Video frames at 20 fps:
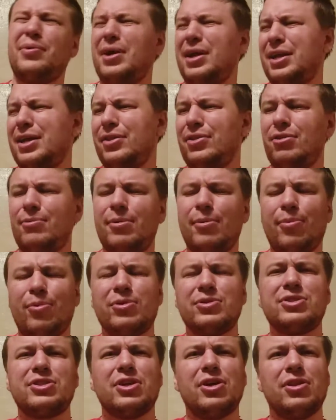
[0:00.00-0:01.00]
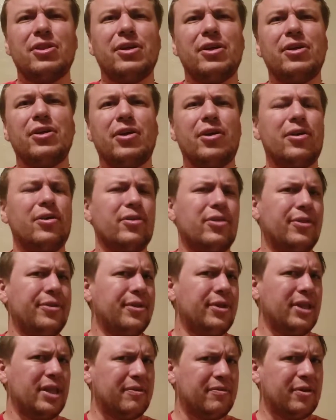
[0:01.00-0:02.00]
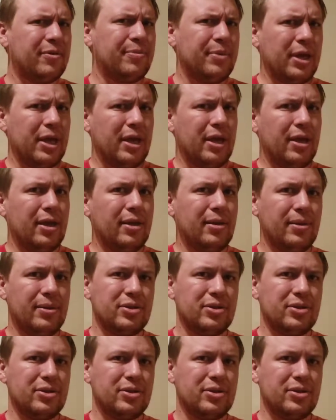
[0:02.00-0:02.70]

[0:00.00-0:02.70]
Right now they're a bit more solid and harder than they'll ever be.